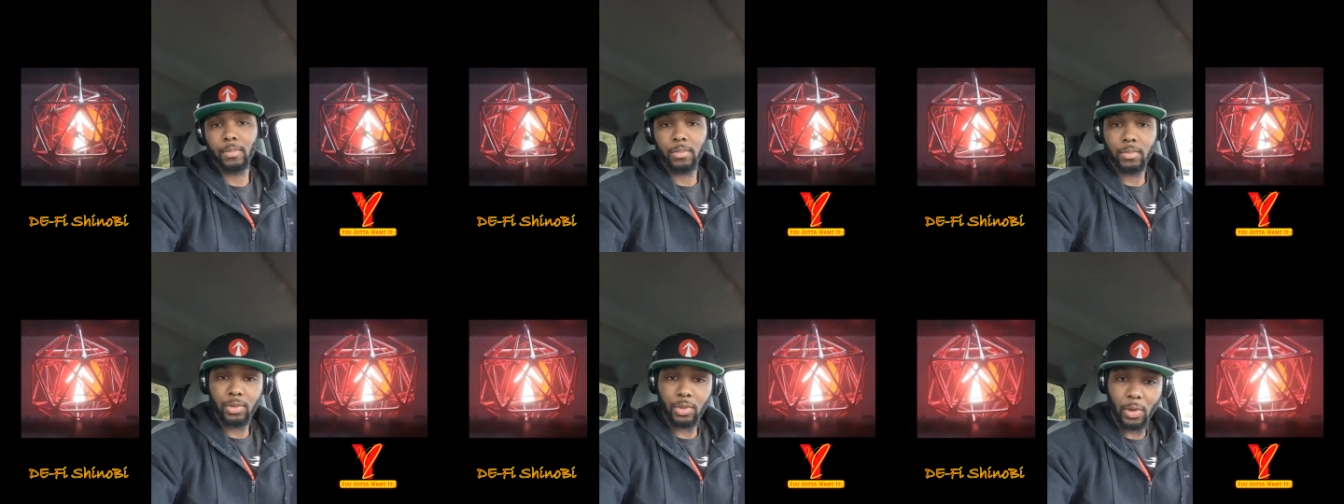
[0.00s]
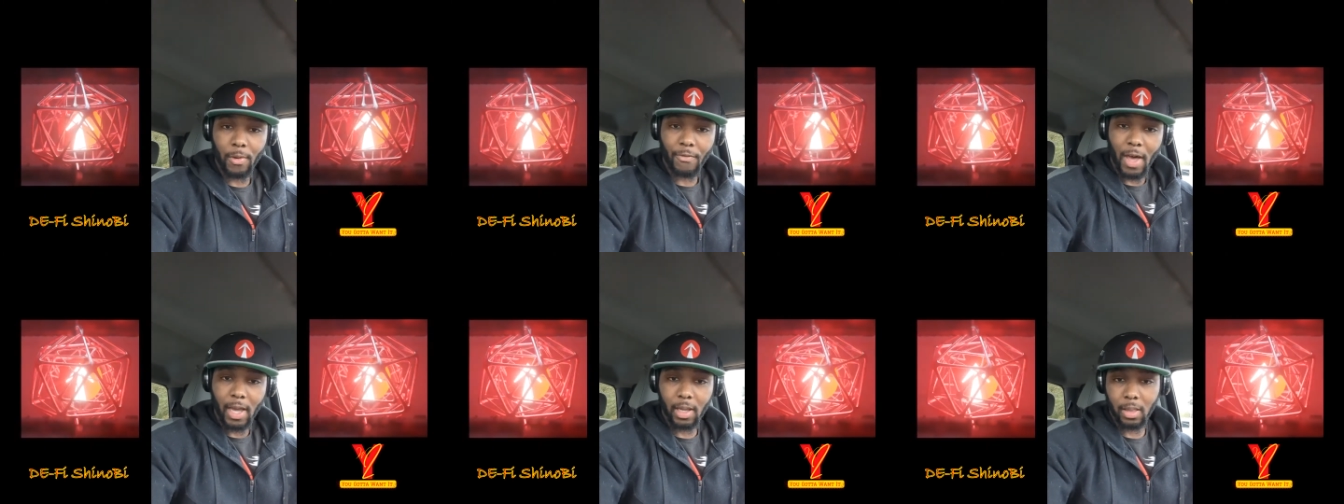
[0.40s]
So
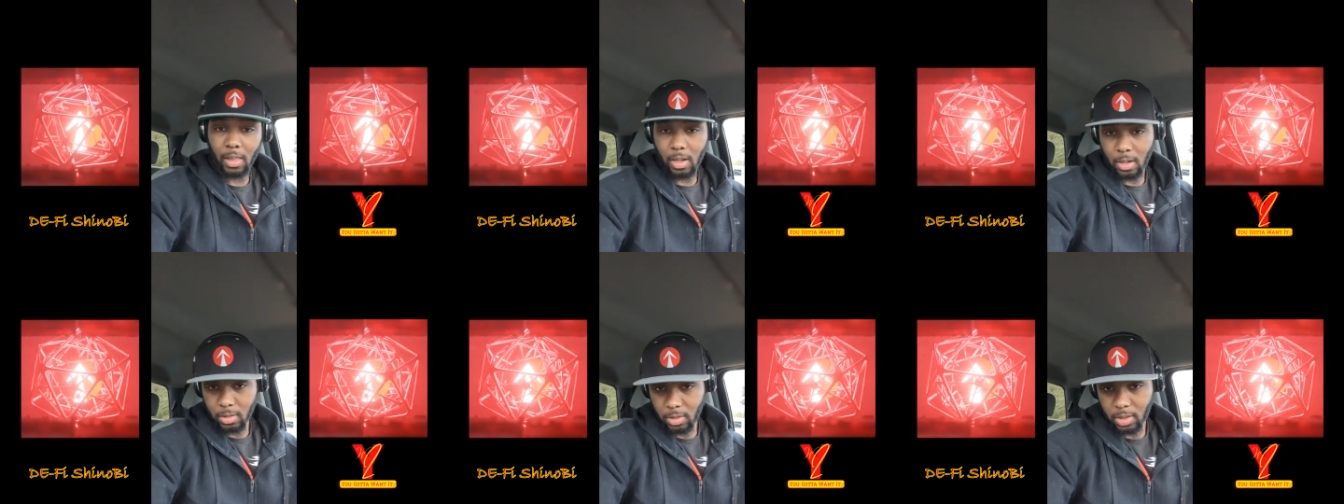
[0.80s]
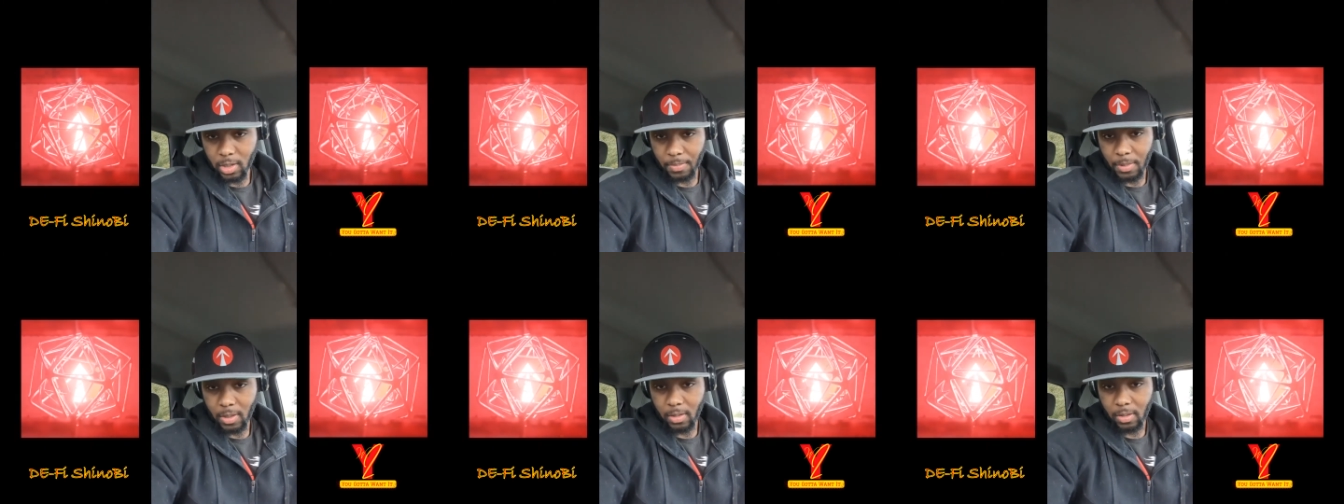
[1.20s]
if I can learn
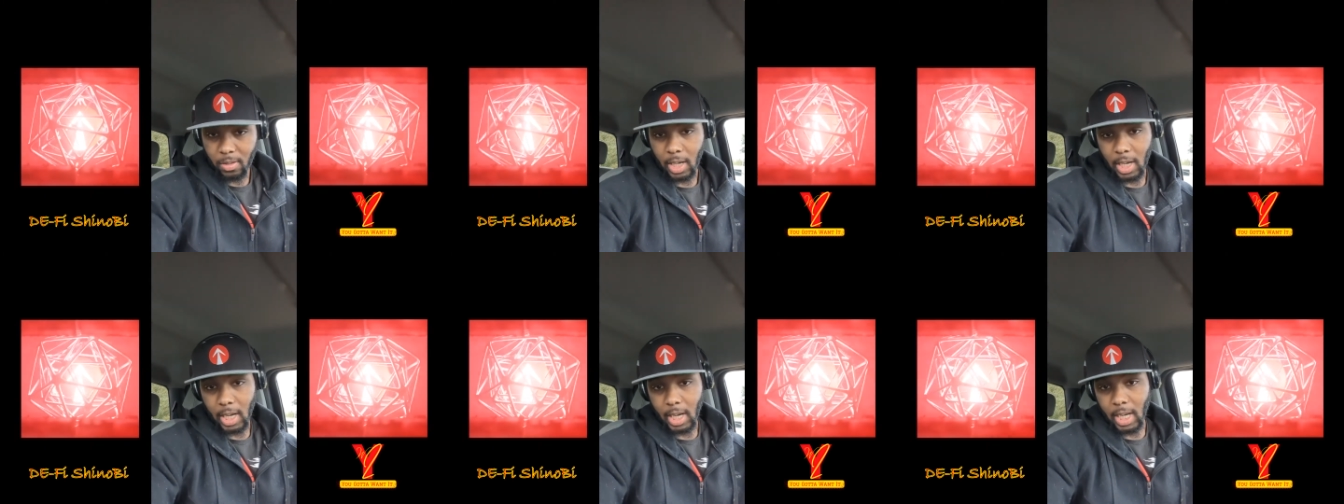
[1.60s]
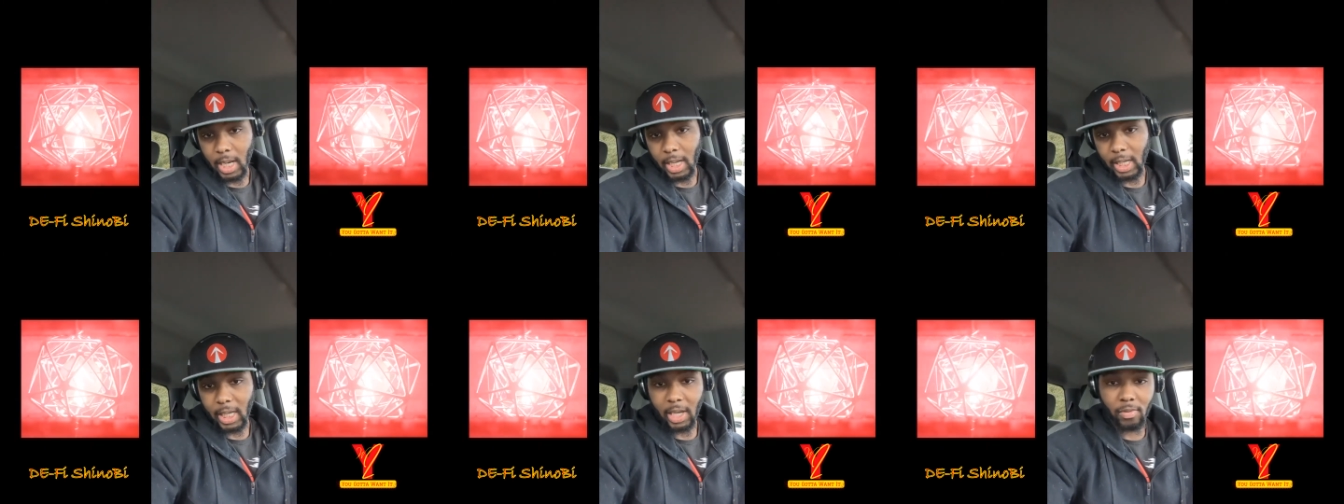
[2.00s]
something
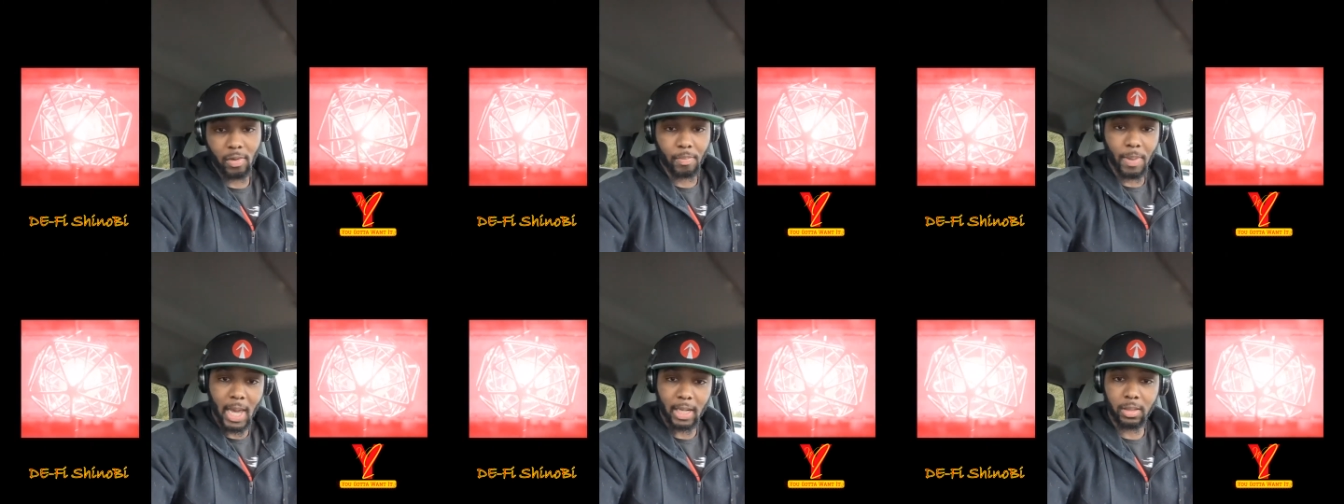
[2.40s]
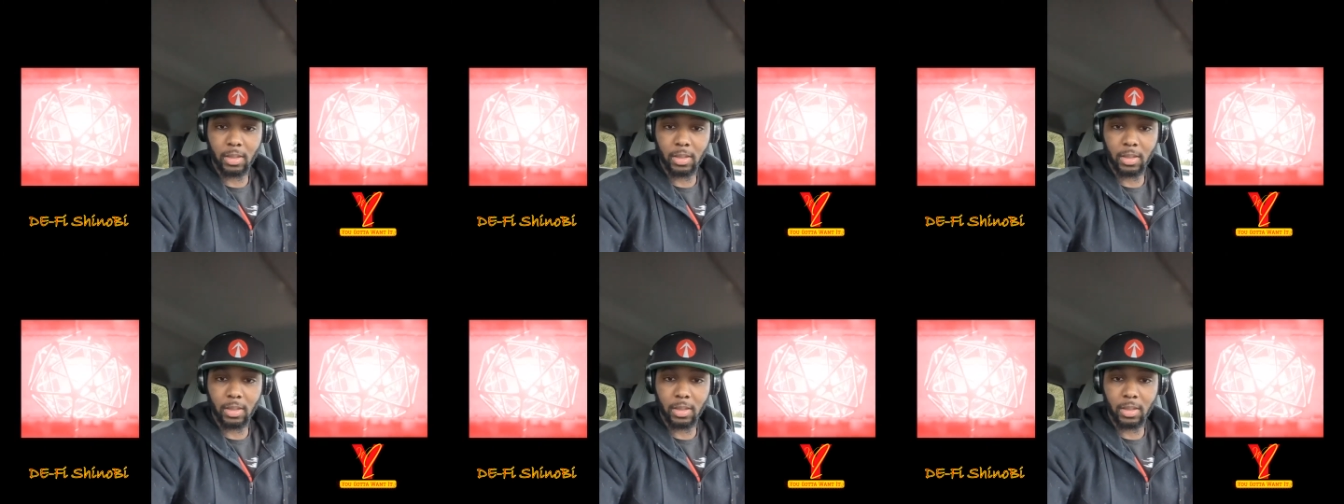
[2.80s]
and give it back